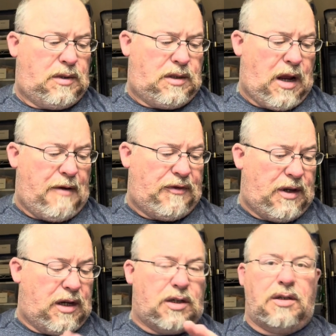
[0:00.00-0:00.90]

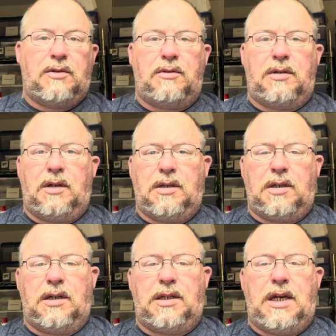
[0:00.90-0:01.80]
definitely
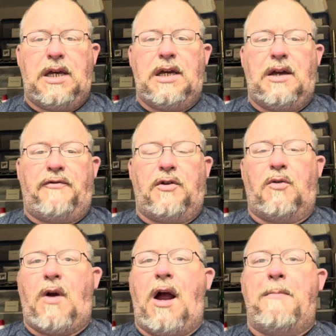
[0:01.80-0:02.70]
is key if you're
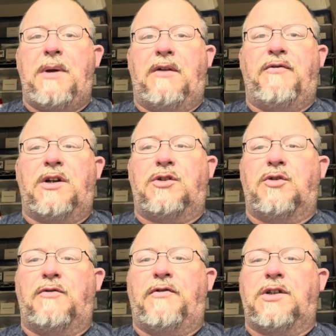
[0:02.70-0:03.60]
around big fish or
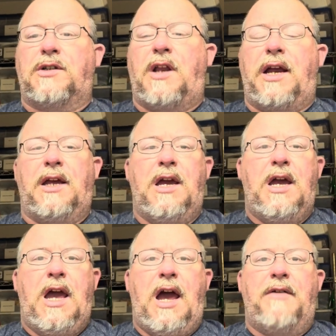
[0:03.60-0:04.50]
you're fishing like
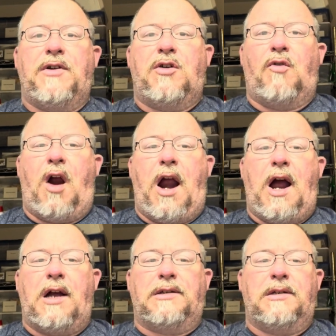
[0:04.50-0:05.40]
heavy
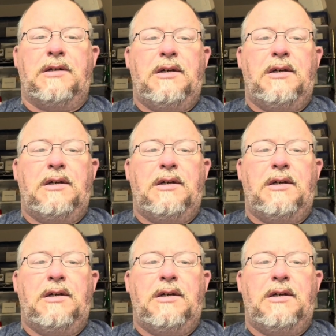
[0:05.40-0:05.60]
grass.